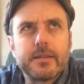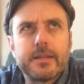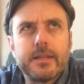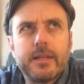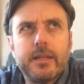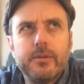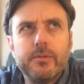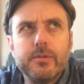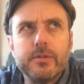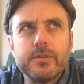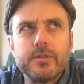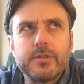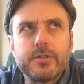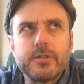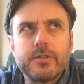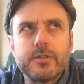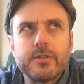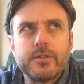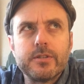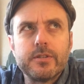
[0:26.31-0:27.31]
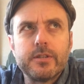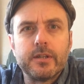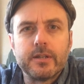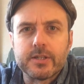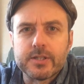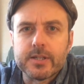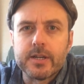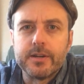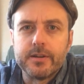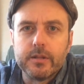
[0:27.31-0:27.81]
I think it was Dark
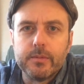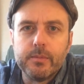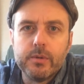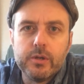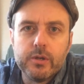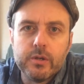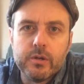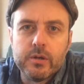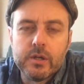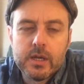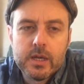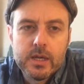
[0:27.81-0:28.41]
Side of the Moon